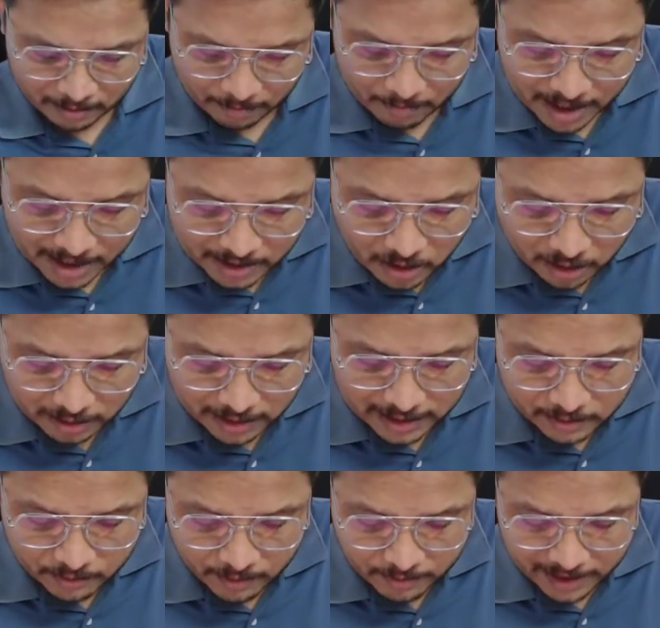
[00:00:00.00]
Based on
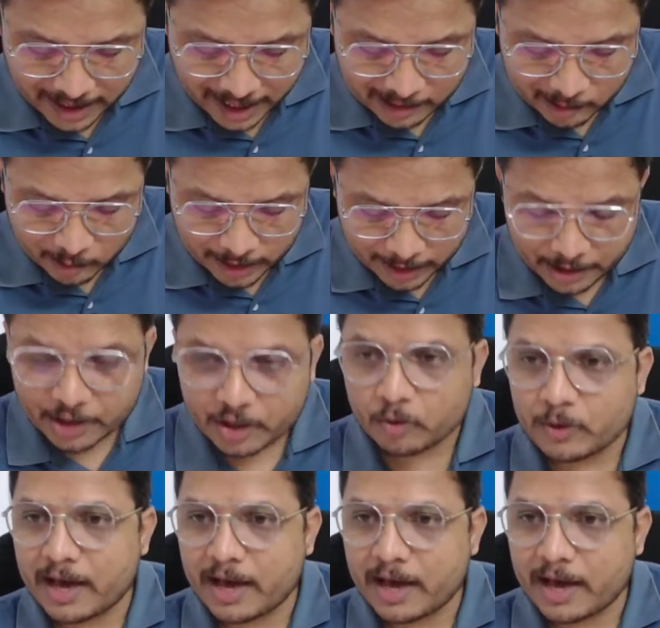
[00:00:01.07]
this, we will calculate new